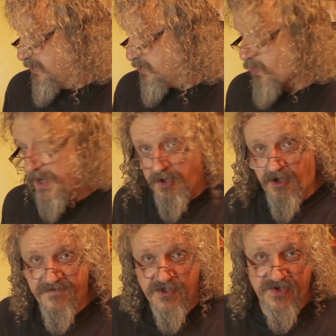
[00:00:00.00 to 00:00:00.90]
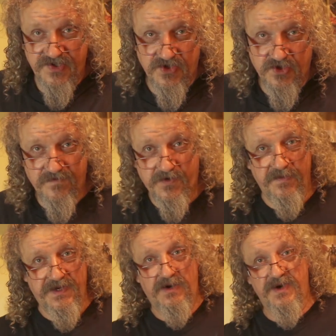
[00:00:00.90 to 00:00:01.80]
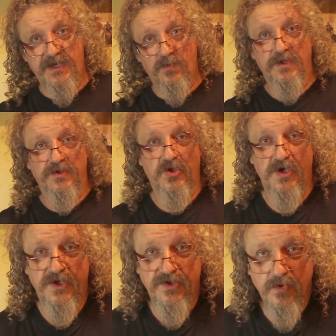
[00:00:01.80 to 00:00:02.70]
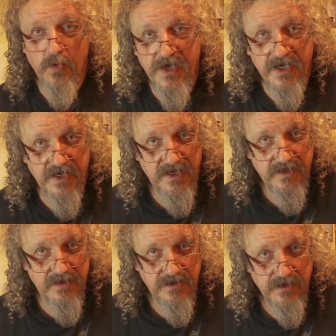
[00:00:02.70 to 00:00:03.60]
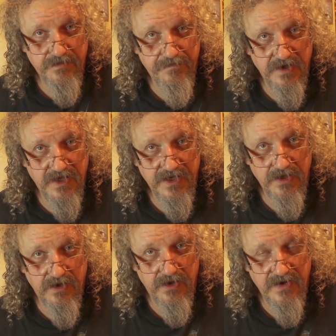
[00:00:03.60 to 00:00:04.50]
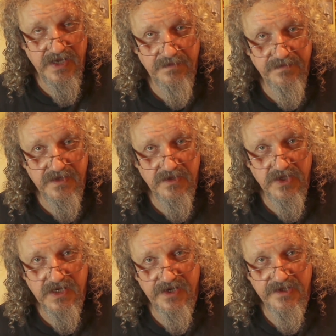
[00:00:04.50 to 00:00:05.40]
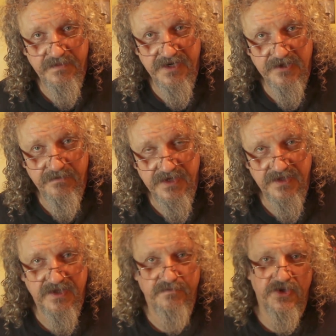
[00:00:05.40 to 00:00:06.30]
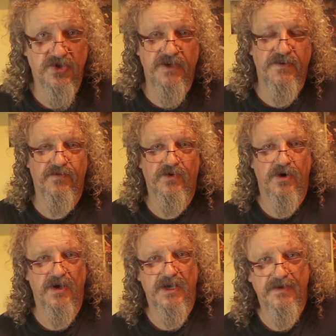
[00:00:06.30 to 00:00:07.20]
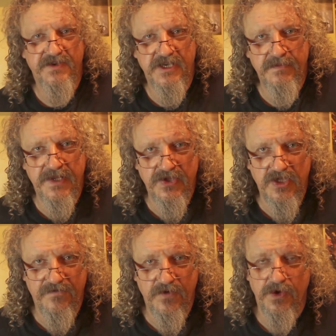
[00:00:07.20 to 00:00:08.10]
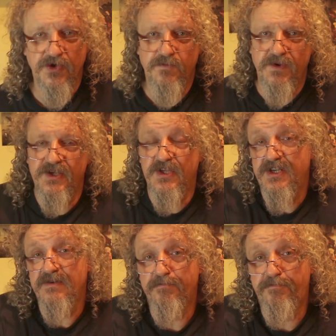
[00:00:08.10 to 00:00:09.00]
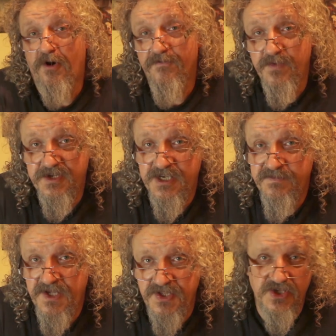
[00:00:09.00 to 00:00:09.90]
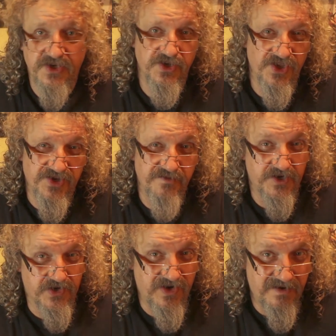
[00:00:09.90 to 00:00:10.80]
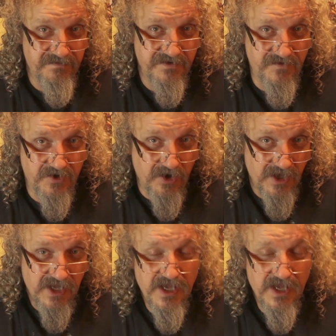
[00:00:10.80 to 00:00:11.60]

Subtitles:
Quite a lot of interesting stuff coming out, and it will change the way you play your Space Marines, especially if you've got Demon Engine. If you're one of those players that didn't bother with Demon Engines because it looked a bit crap before,